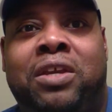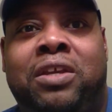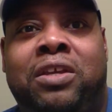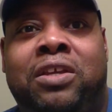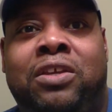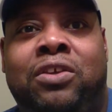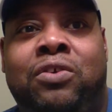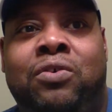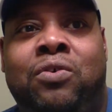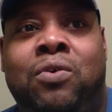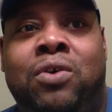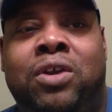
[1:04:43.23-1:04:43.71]

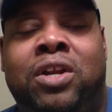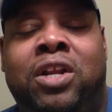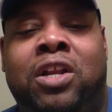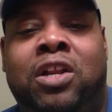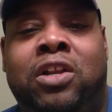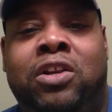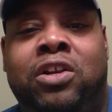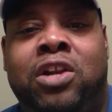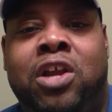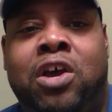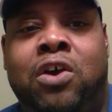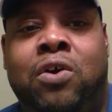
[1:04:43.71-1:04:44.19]
You're going
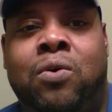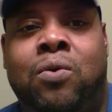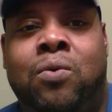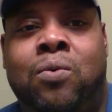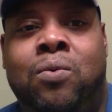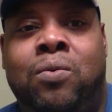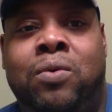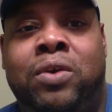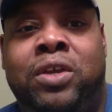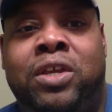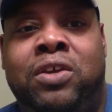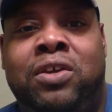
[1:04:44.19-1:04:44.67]
to
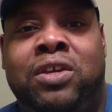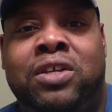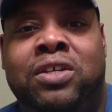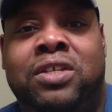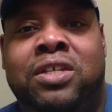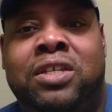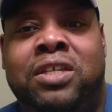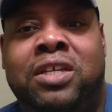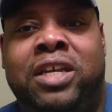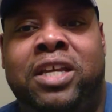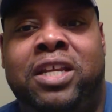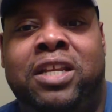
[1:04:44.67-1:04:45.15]
know
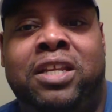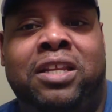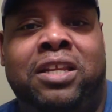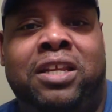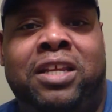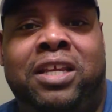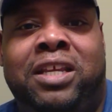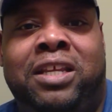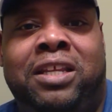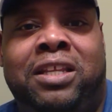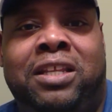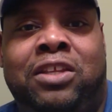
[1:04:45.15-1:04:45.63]

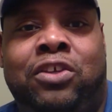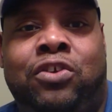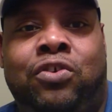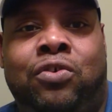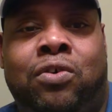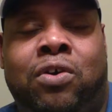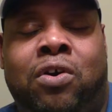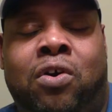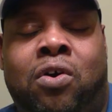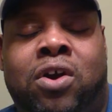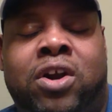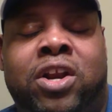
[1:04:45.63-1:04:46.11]
and
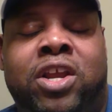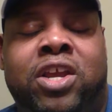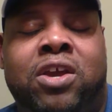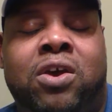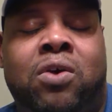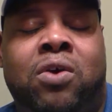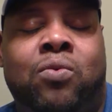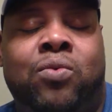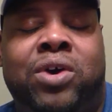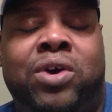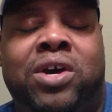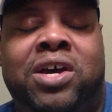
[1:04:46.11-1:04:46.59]
your
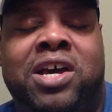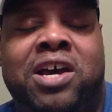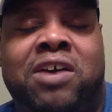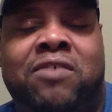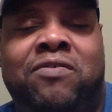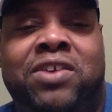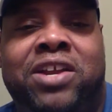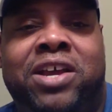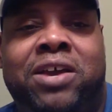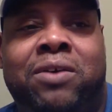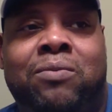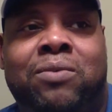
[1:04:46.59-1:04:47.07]
RDO will
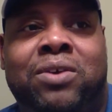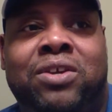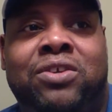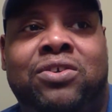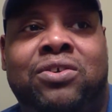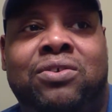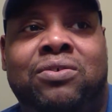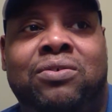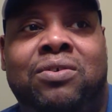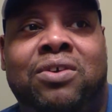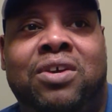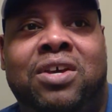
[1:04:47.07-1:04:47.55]
cover that
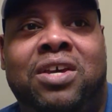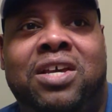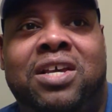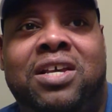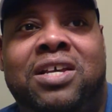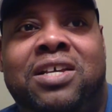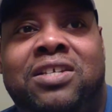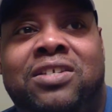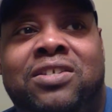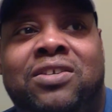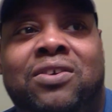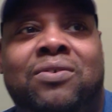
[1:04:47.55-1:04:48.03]
with you.
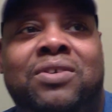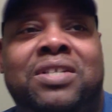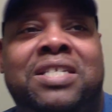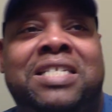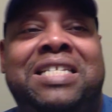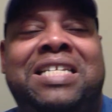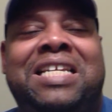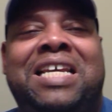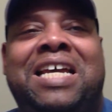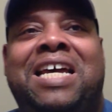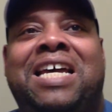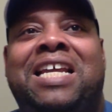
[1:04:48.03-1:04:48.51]
So it's
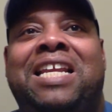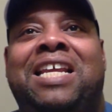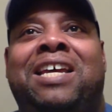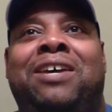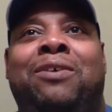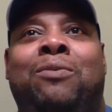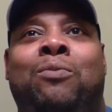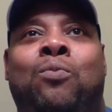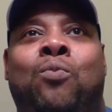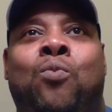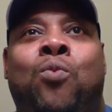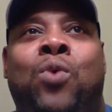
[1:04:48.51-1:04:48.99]
not
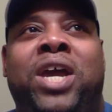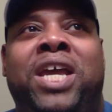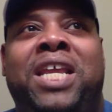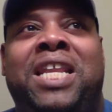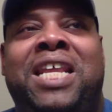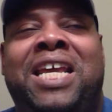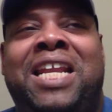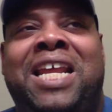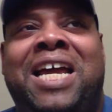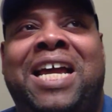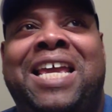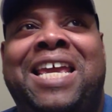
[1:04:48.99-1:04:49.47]
a way
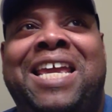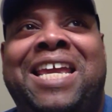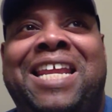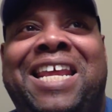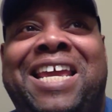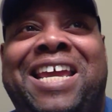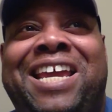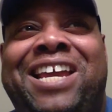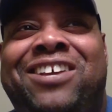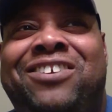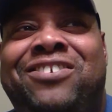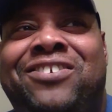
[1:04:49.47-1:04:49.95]
that I can
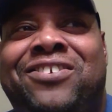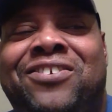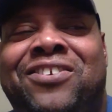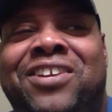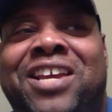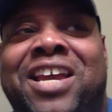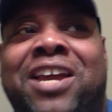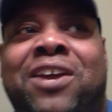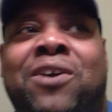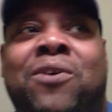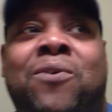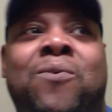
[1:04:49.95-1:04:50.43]
answer
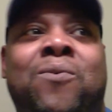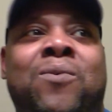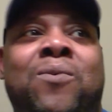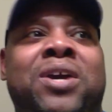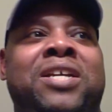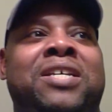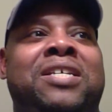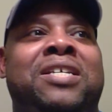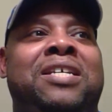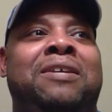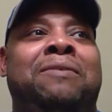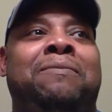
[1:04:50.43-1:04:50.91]
that
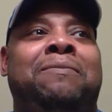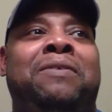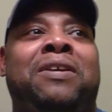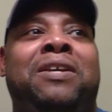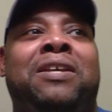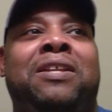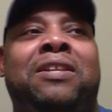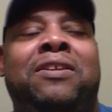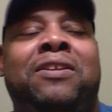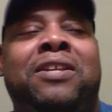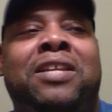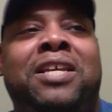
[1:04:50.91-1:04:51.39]
question
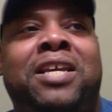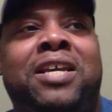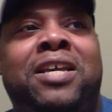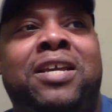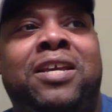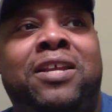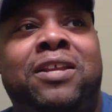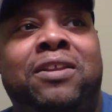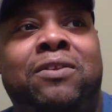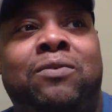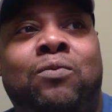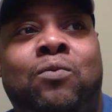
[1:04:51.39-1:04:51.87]
other
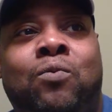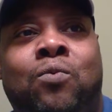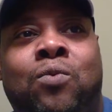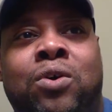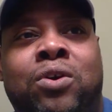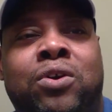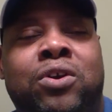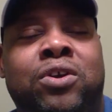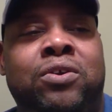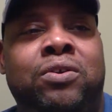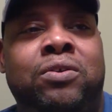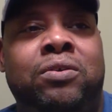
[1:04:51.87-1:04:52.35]
than
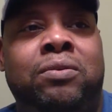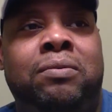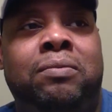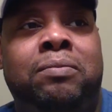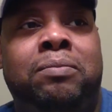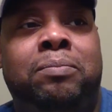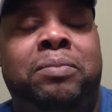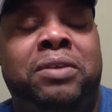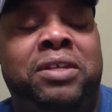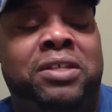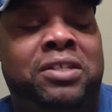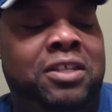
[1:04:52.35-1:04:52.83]
what are you
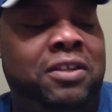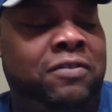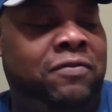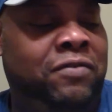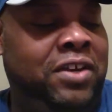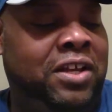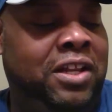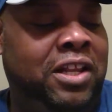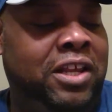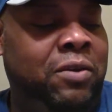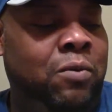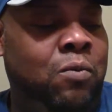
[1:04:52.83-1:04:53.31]

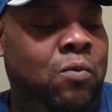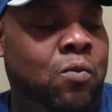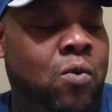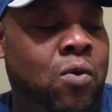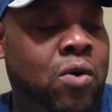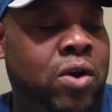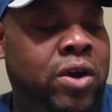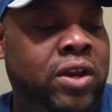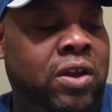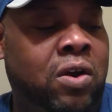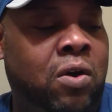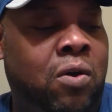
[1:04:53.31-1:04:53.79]
specifically
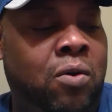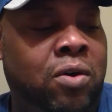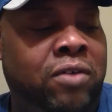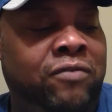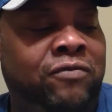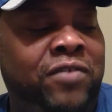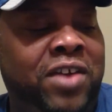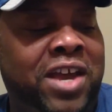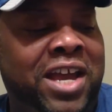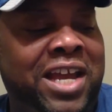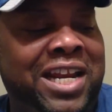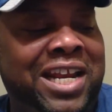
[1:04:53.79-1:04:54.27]
want on
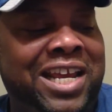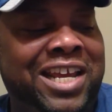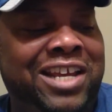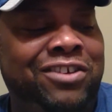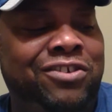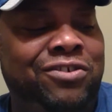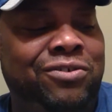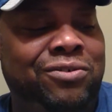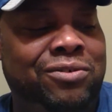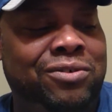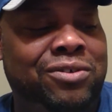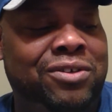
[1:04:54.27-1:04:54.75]

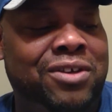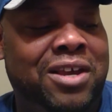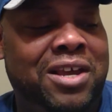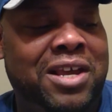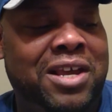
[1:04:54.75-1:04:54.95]
financials.